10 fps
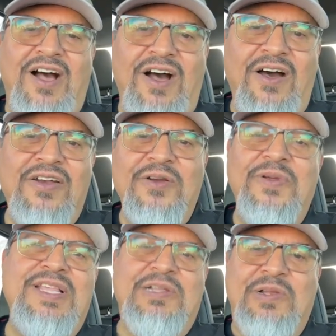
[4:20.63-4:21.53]

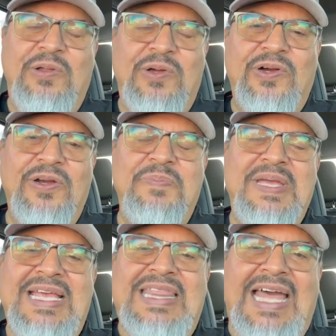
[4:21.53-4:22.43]
Honoring the Lord,
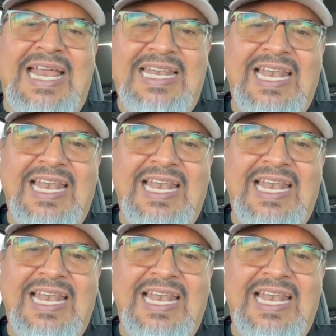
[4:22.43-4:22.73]
being that